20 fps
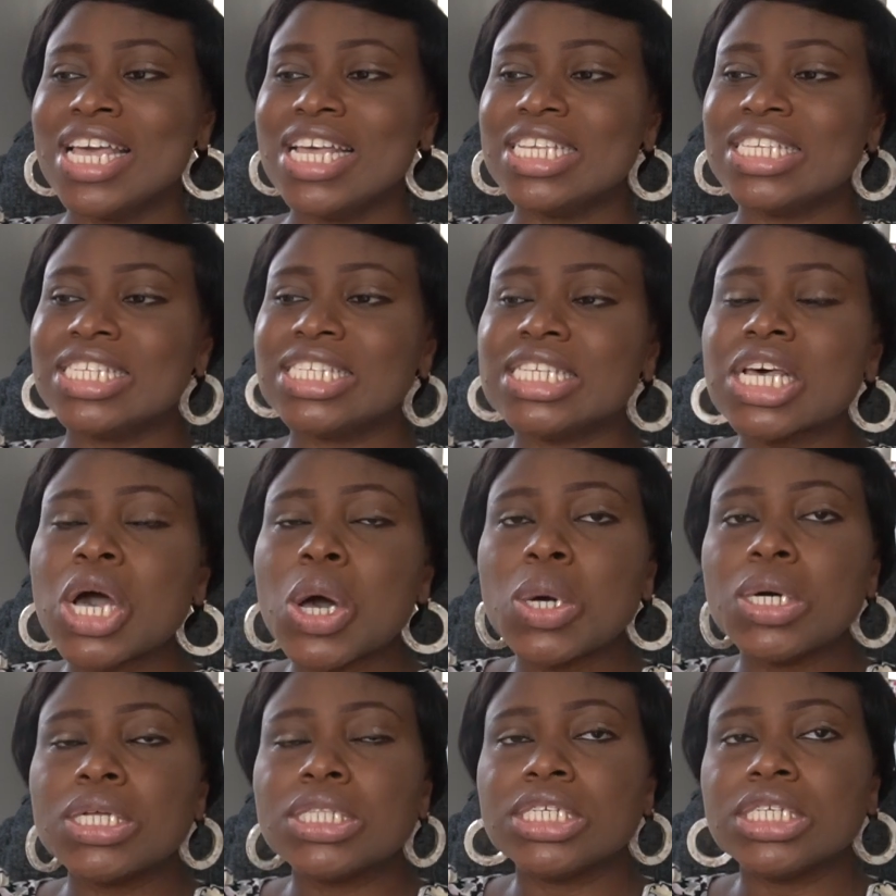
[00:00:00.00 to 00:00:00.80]

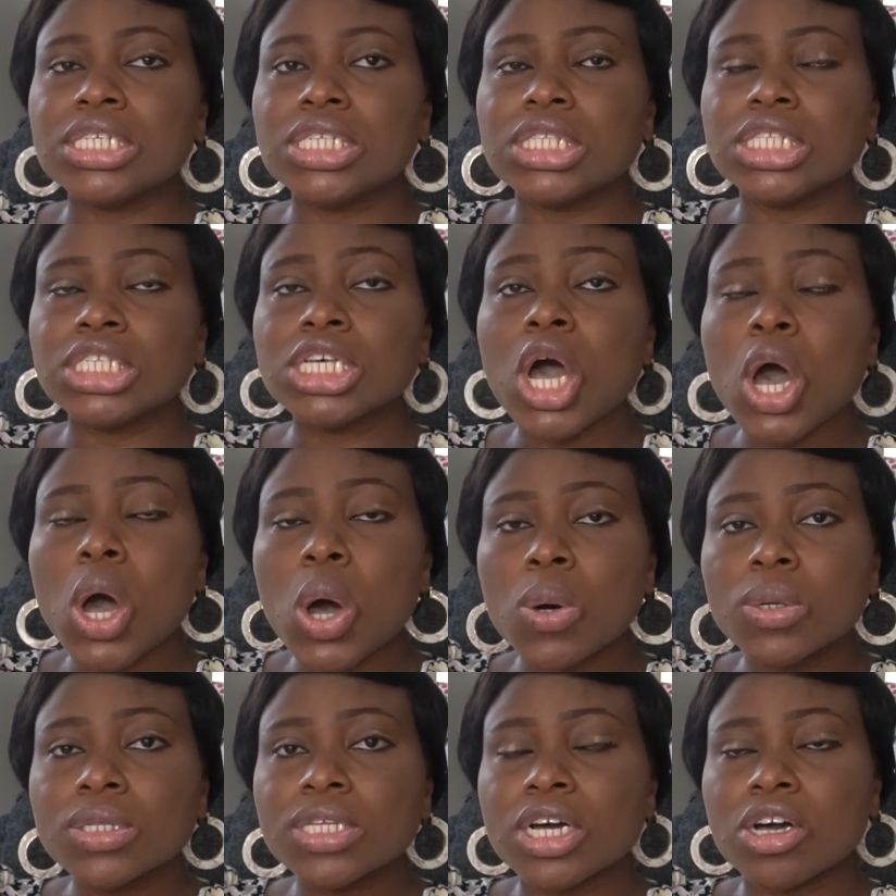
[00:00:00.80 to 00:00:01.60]
So the
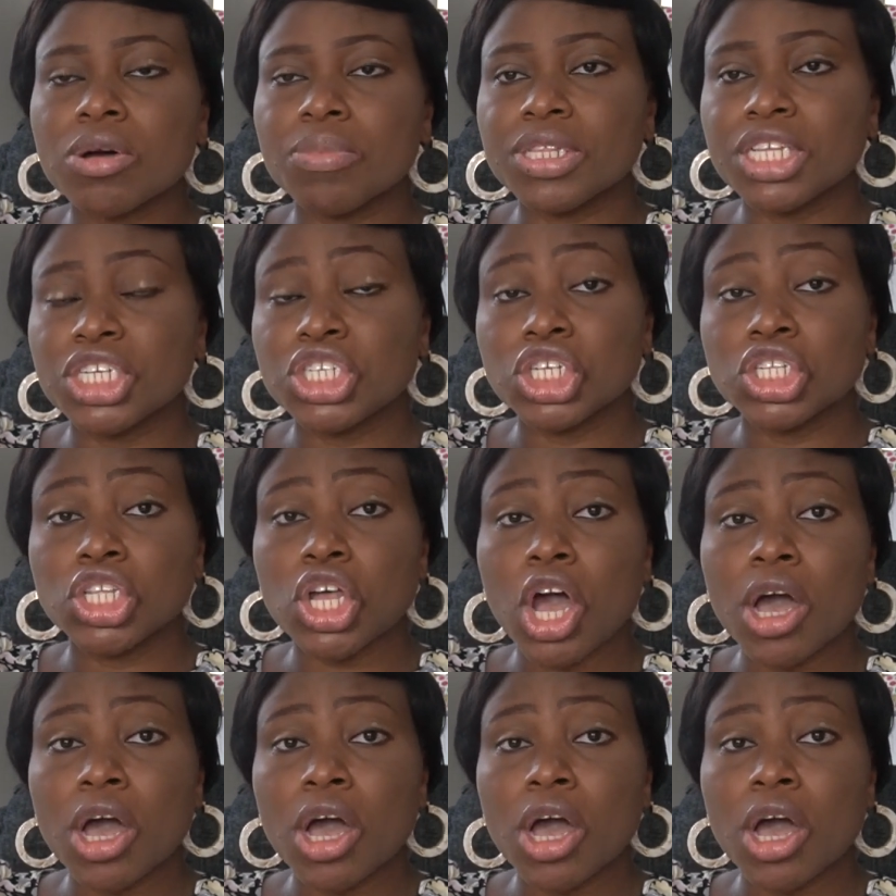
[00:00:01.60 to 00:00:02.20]
third accommodation